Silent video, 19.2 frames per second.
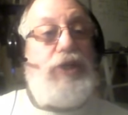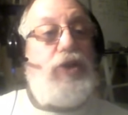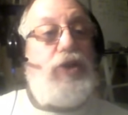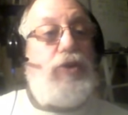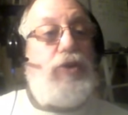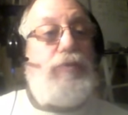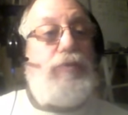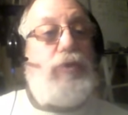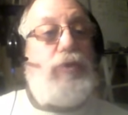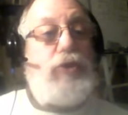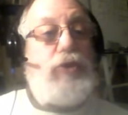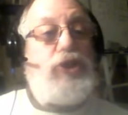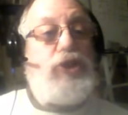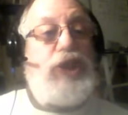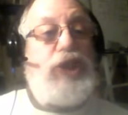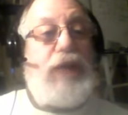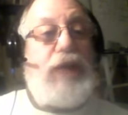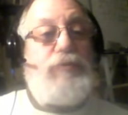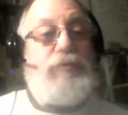there are more
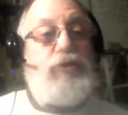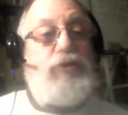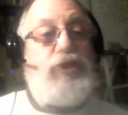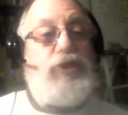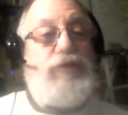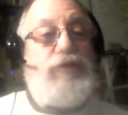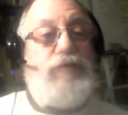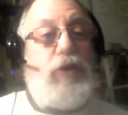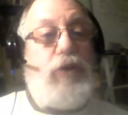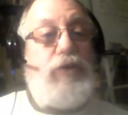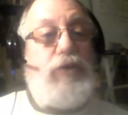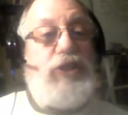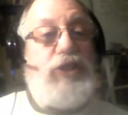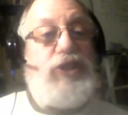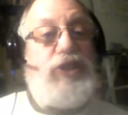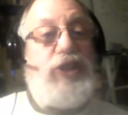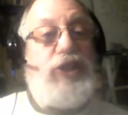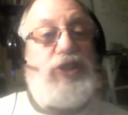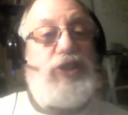chapters
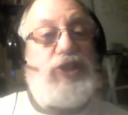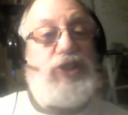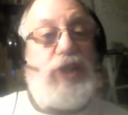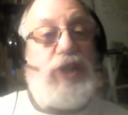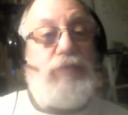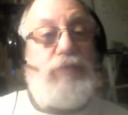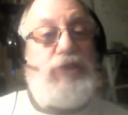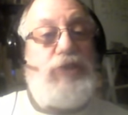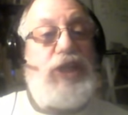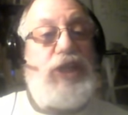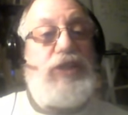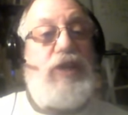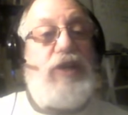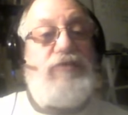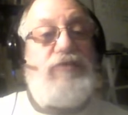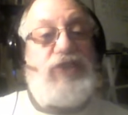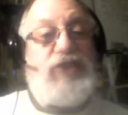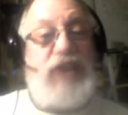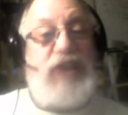devoted to the subject
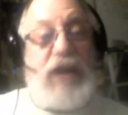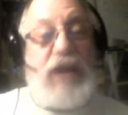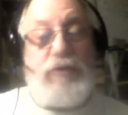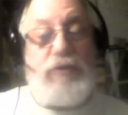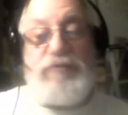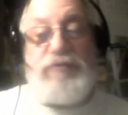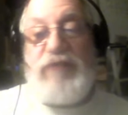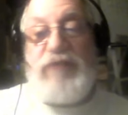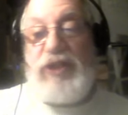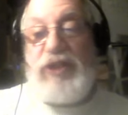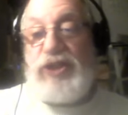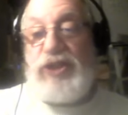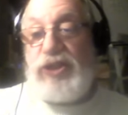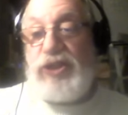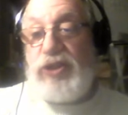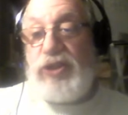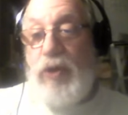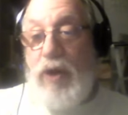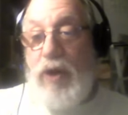of
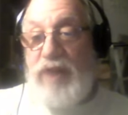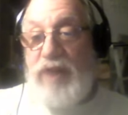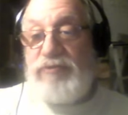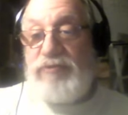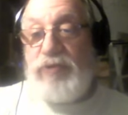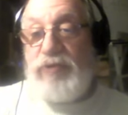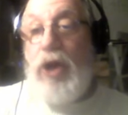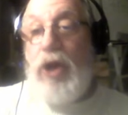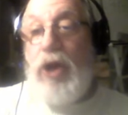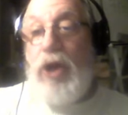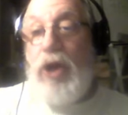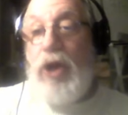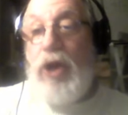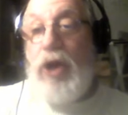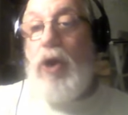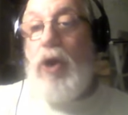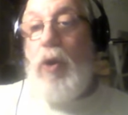sacrifices and offerings